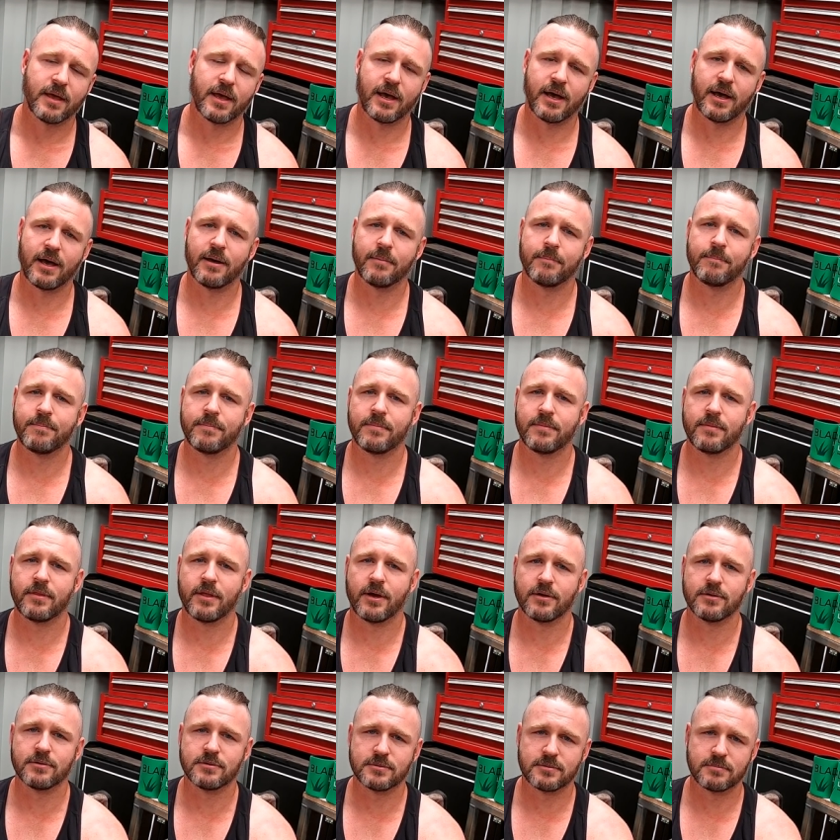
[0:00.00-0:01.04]
uh,
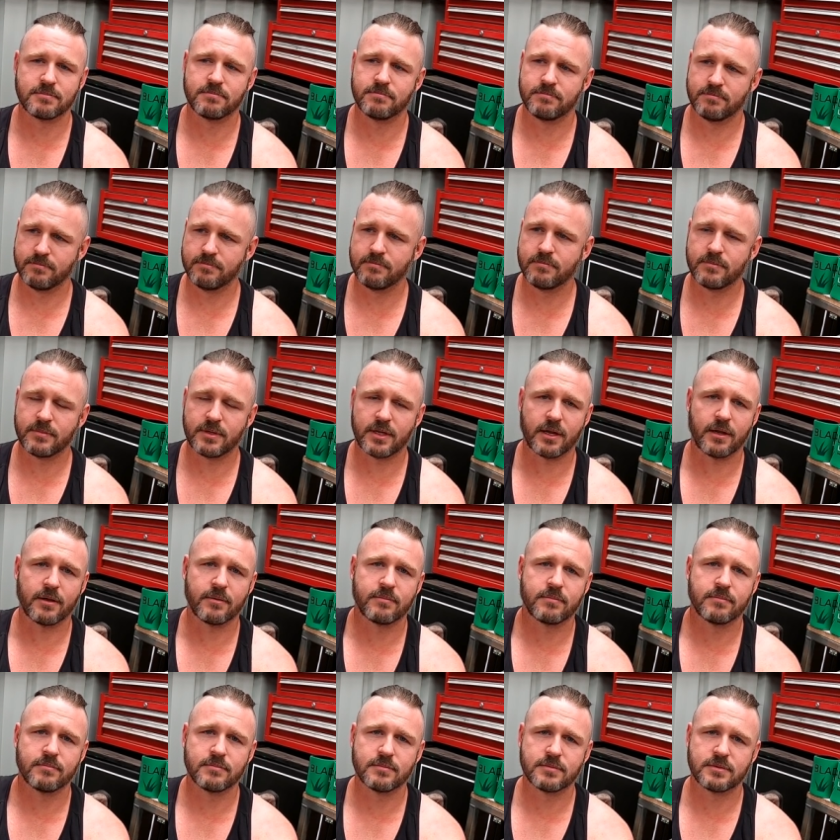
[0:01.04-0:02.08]
those you know
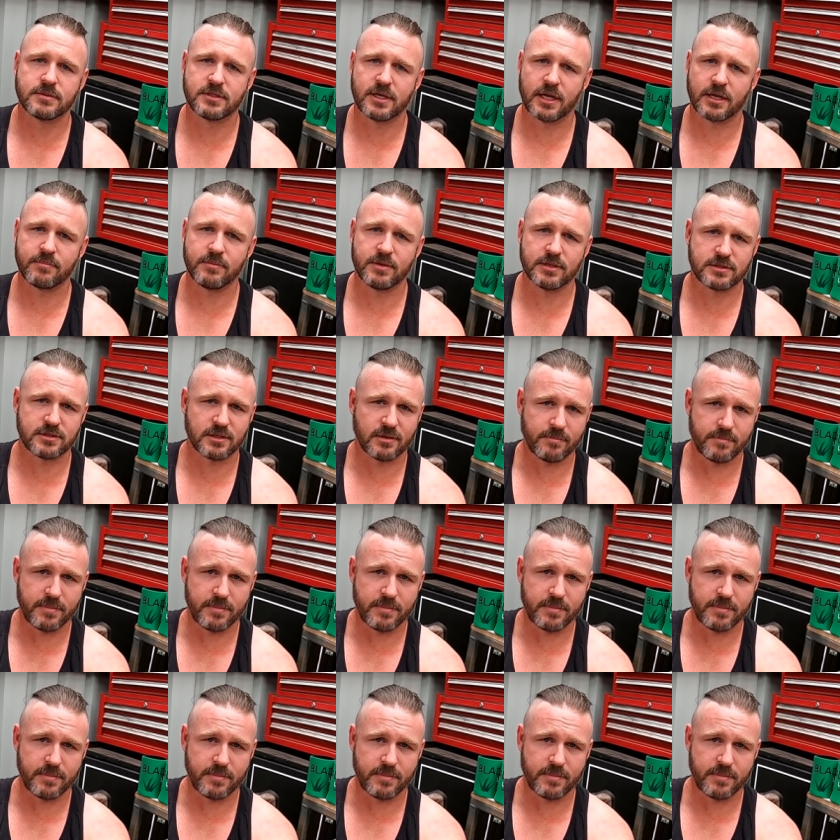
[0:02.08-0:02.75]
segments